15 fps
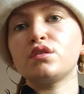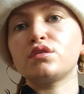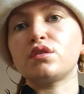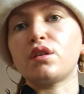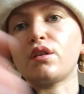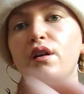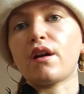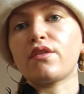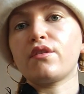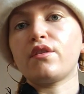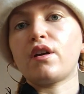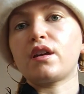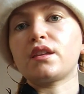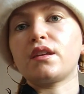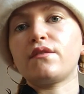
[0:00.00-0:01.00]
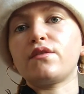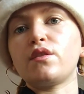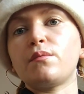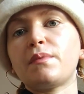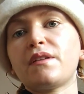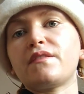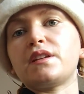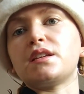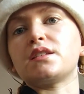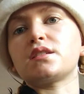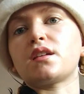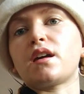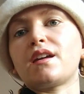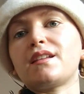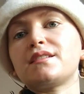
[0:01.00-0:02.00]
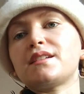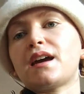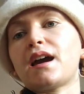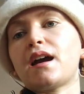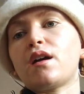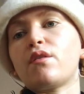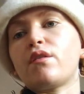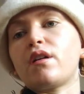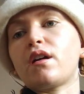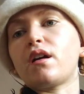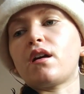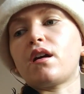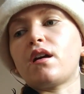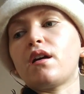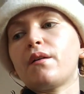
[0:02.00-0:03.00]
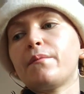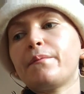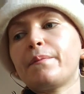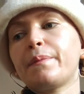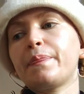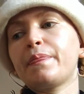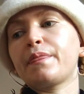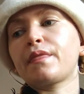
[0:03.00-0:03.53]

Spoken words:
So I thought I'd give you a bit of an insight into how I'm